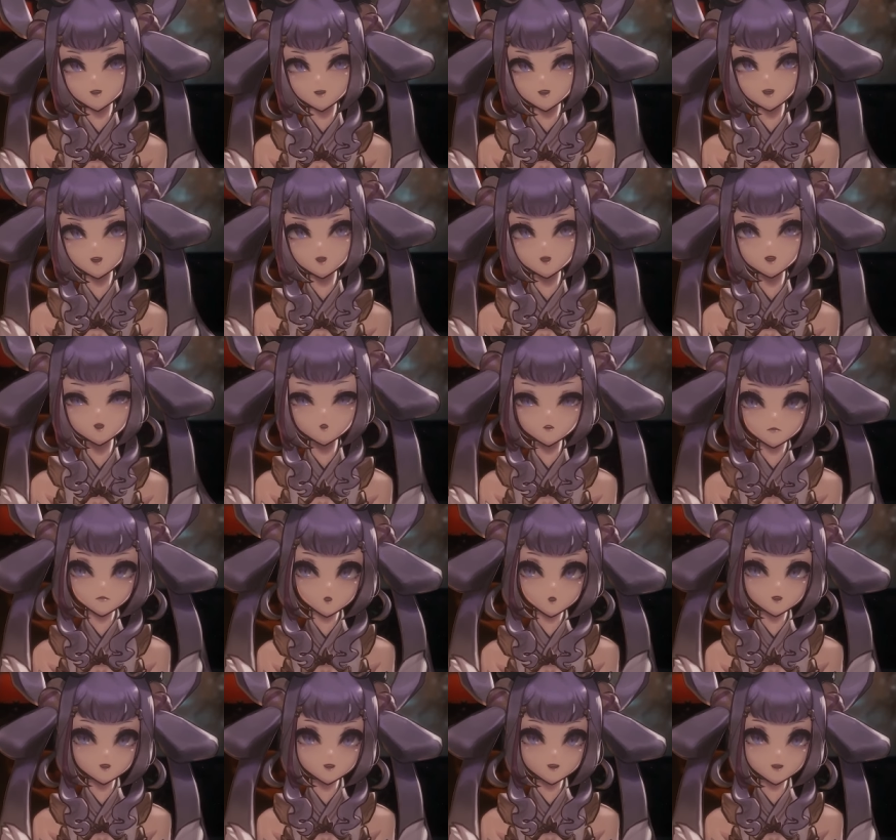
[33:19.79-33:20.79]
And
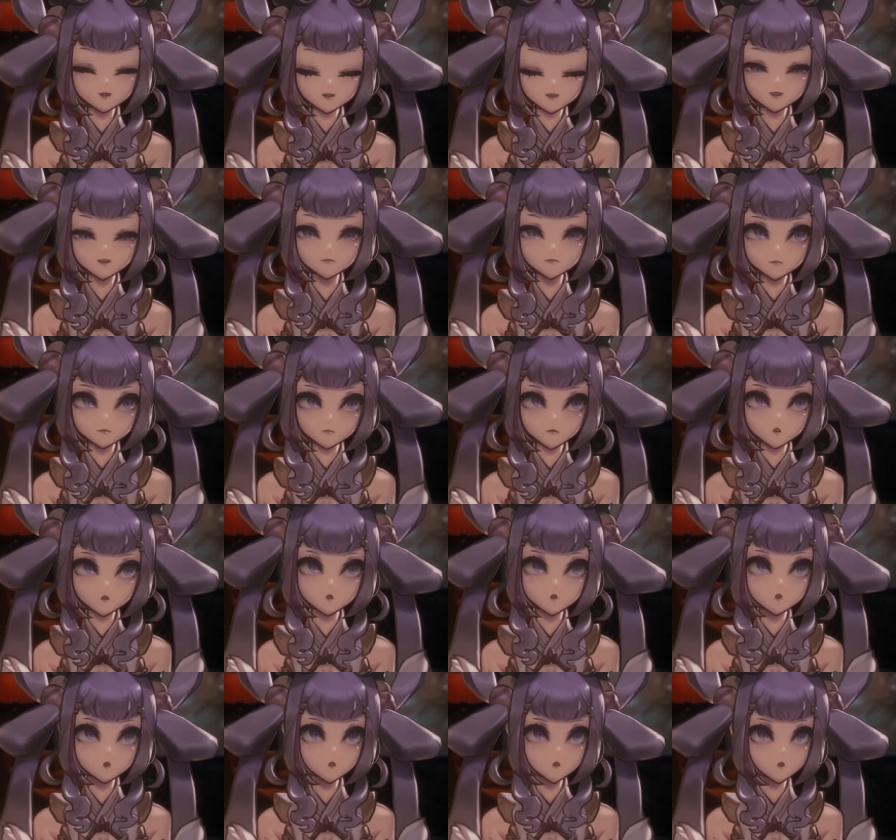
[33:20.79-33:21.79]
finally,
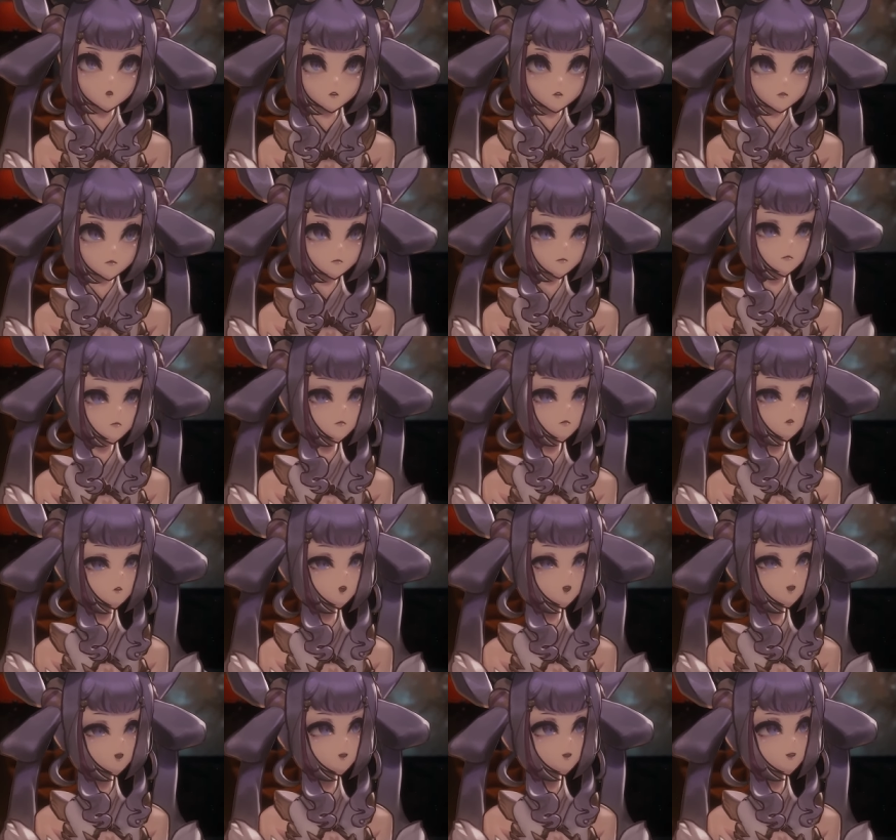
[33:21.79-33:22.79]
do
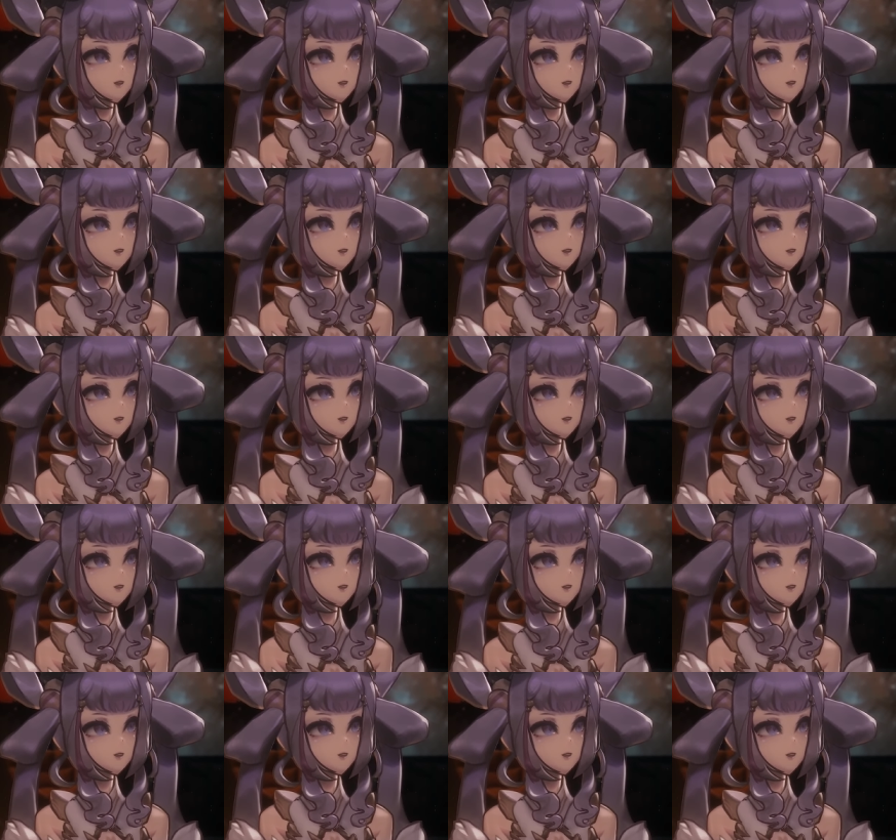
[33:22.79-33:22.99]
things.